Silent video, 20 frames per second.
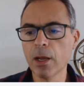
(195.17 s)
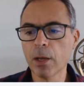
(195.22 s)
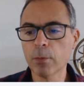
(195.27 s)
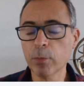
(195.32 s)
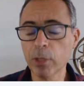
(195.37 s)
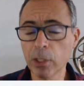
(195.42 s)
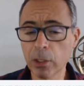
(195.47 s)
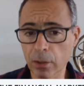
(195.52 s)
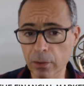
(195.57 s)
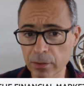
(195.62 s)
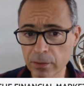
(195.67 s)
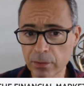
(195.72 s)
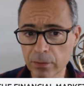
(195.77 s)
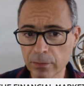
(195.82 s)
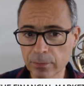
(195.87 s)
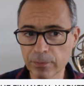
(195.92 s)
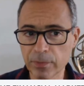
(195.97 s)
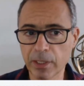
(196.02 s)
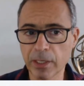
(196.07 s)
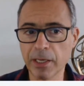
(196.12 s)
Because
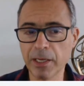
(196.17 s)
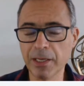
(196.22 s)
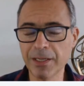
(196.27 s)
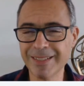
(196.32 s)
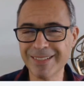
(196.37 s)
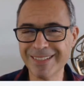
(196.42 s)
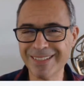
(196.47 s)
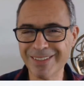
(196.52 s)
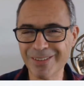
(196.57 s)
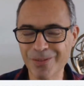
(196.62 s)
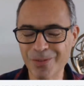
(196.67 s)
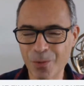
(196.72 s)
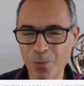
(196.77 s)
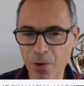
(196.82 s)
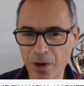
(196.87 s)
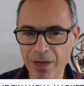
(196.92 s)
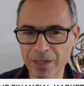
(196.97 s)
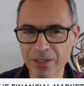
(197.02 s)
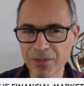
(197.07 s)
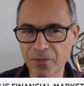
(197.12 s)
in the
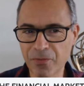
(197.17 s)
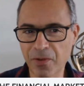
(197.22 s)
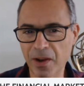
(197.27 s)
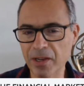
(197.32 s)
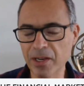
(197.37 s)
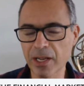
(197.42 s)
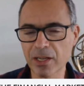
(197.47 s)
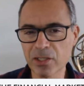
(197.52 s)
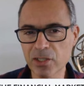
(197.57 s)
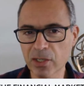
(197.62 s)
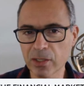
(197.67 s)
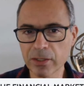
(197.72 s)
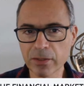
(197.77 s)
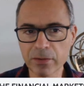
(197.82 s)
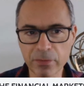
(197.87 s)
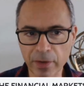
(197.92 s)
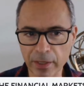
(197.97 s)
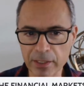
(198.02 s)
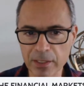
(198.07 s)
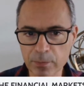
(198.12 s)
world of financial
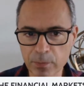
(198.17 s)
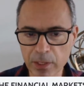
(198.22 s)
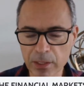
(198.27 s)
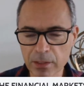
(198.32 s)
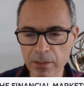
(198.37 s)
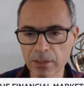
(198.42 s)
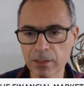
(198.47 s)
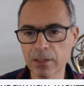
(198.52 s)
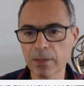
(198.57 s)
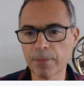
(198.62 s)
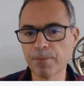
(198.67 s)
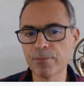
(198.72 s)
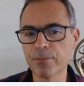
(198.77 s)
investments,